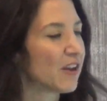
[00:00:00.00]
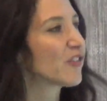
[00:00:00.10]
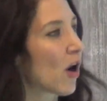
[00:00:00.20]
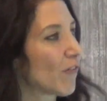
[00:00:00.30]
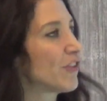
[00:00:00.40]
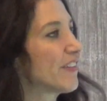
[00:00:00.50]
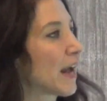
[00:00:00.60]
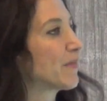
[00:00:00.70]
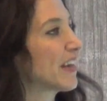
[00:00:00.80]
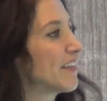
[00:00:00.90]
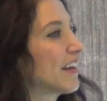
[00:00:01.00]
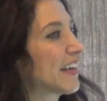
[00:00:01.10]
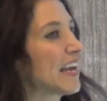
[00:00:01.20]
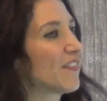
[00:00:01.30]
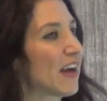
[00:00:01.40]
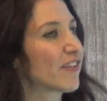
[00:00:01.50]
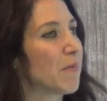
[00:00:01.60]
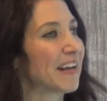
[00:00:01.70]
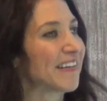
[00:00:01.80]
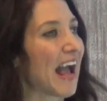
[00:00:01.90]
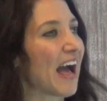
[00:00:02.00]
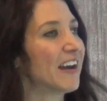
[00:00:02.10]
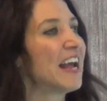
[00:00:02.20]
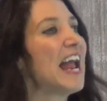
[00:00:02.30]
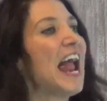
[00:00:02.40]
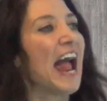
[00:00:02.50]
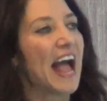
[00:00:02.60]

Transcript: So oftentimes I dedicate that to my dad.